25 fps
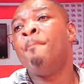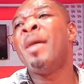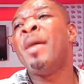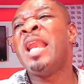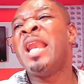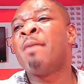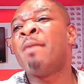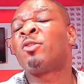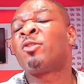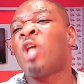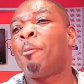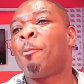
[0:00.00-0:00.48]

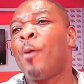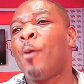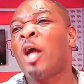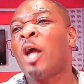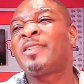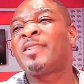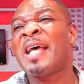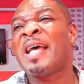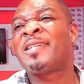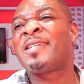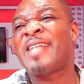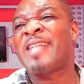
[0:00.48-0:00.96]
Minimum
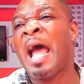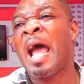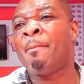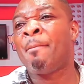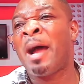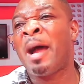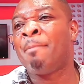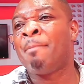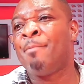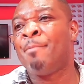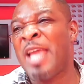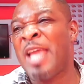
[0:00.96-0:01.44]
supporter
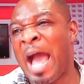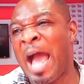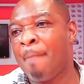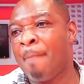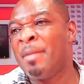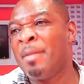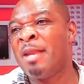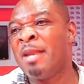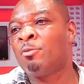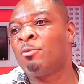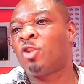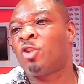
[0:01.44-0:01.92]
sermon be at
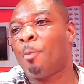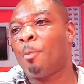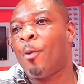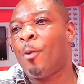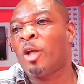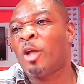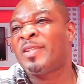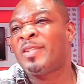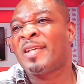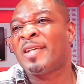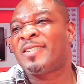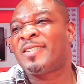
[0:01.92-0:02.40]
minimum
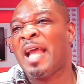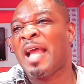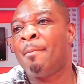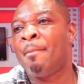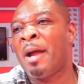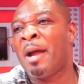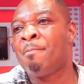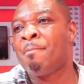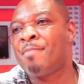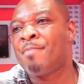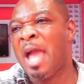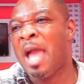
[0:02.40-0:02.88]
supporter
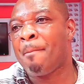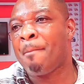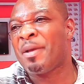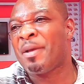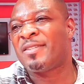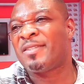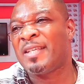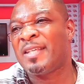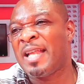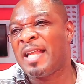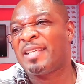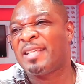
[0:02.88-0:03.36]
sermon be at the
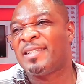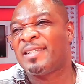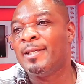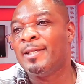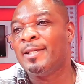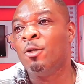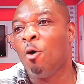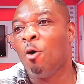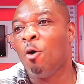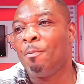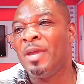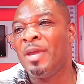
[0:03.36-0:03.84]
scene as
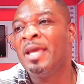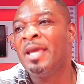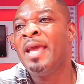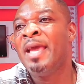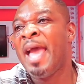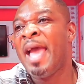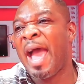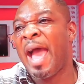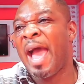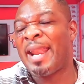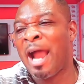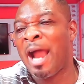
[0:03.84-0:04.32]
COB
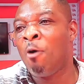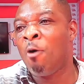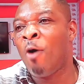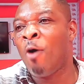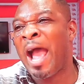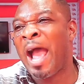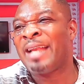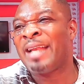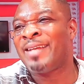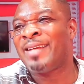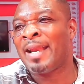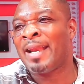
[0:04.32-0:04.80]
at the home
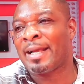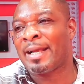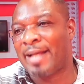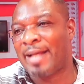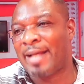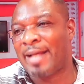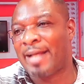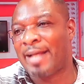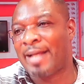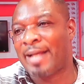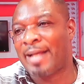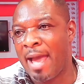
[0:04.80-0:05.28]
at the
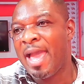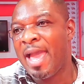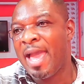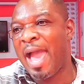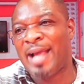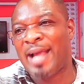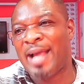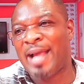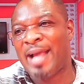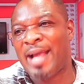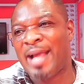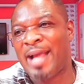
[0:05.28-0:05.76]
car. A
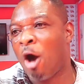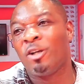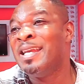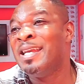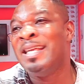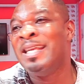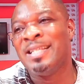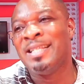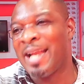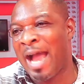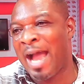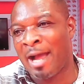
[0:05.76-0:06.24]
cow
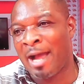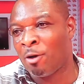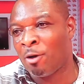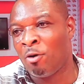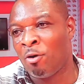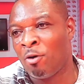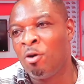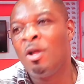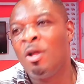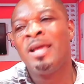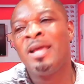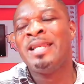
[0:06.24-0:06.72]
didn't in
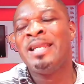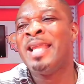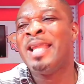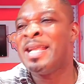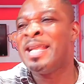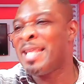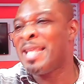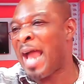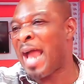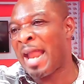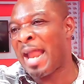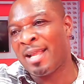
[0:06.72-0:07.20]
Hano.
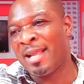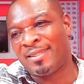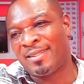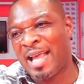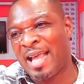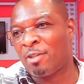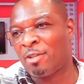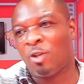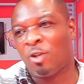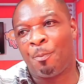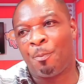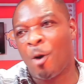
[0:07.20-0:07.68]
Nyinyana
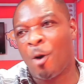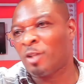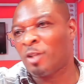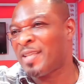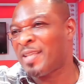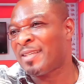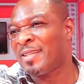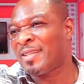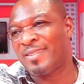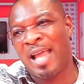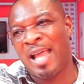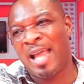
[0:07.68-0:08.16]
say
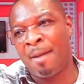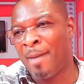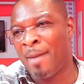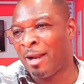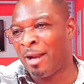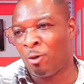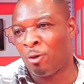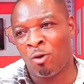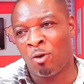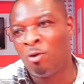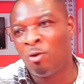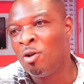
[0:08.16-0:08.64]
supporter
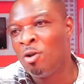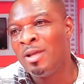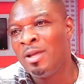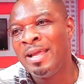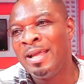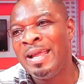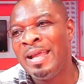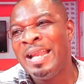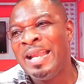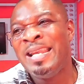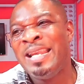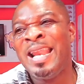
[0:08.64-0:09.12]
chairman no
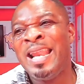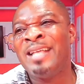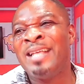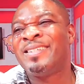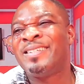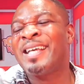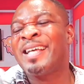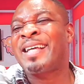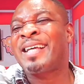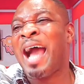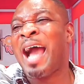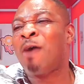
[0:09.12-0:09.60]
ni
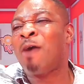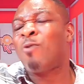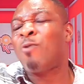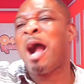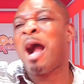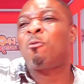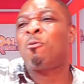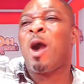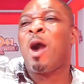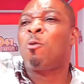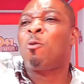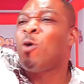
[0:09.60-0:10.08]
sika
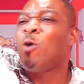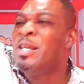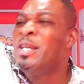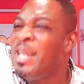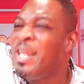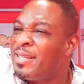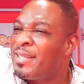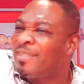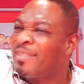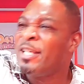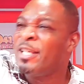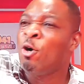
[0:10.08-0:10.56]
kwakwa could
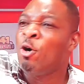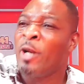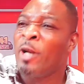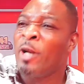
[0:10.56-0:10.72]
this year